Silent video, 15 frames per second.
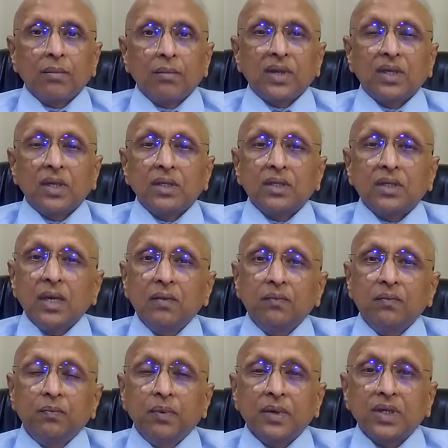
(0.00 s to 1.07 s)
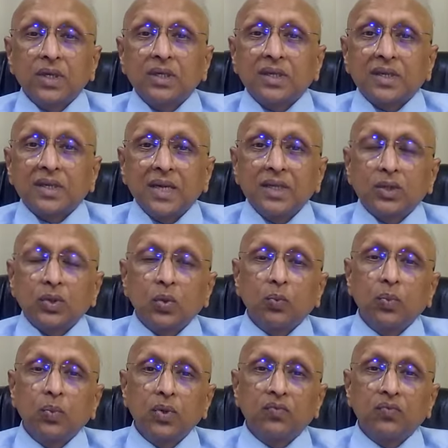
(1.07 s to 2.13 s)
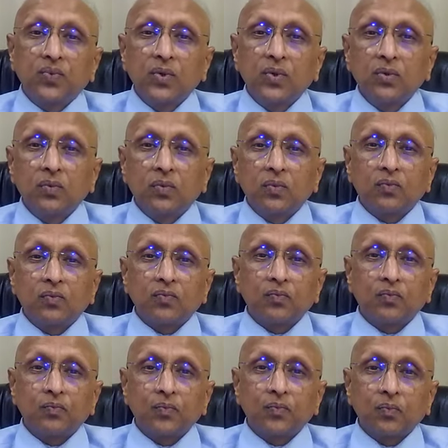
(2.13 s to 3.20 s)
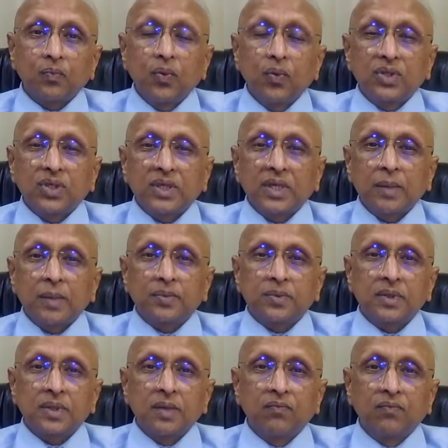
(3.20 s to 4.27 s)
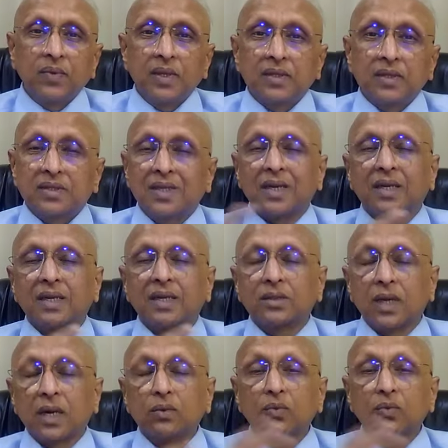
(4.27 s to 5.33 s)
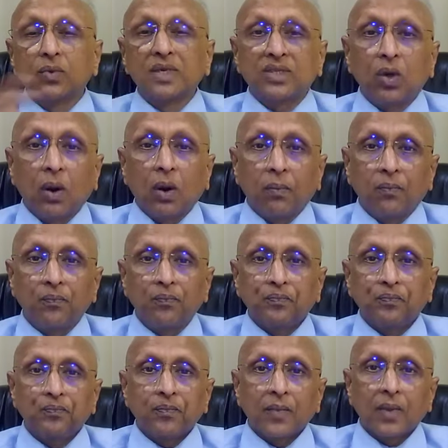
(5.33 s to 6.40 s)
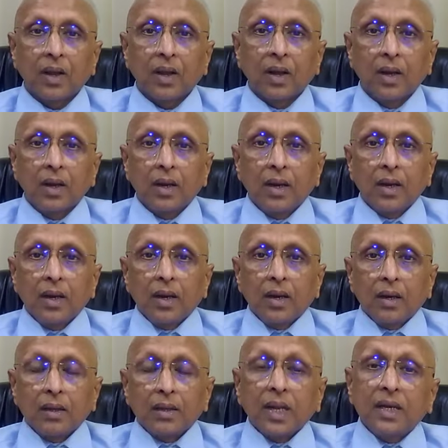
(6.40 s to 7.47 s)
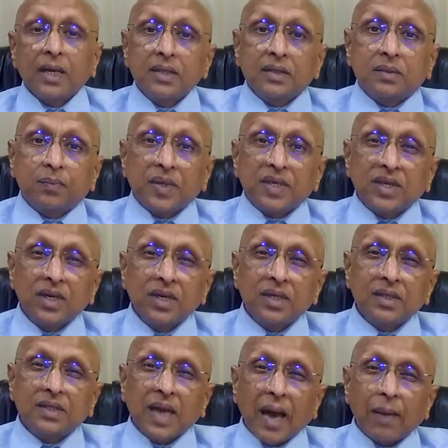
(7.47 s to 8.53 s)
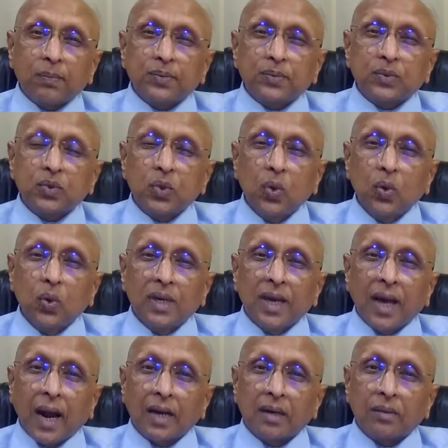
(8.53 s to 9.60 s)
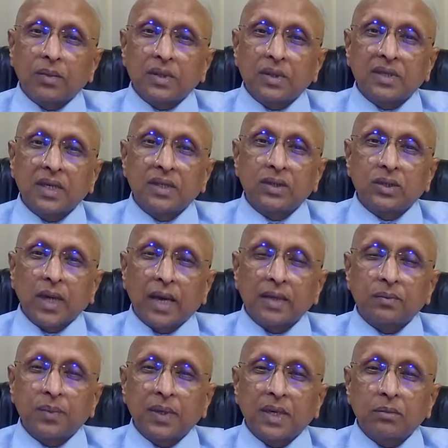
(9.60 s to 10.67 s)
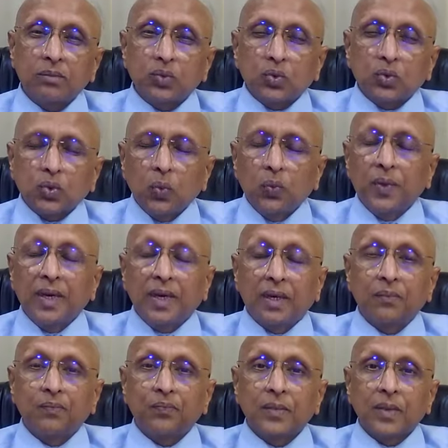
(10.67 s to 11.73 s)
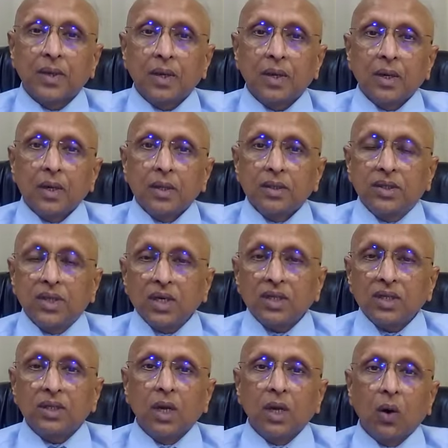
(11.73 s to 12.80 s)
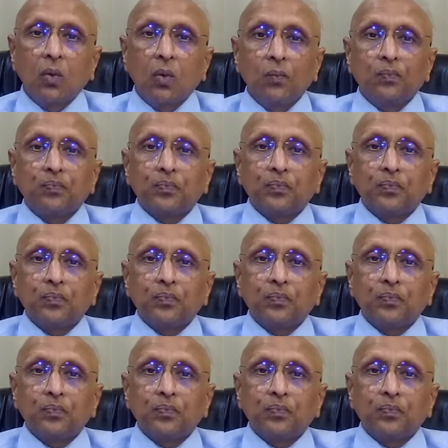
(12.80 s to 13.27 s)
If patient tries to put few footsteps, he feels that his heart will stop. That is, patient is absolutely, heart muscle has become so weak. Just now,